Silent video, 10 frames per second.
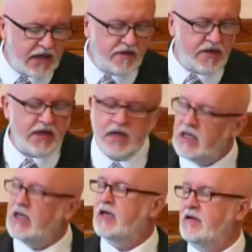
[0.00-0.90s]
the
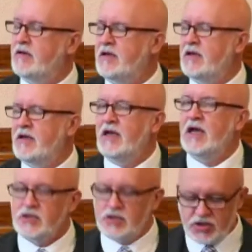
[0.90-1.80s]
ear,
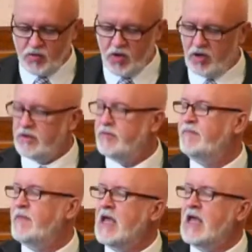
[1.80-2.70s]
and so on.
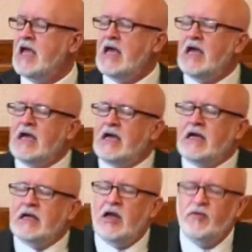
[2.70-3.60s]

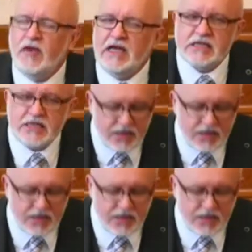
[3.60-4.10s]
Now, this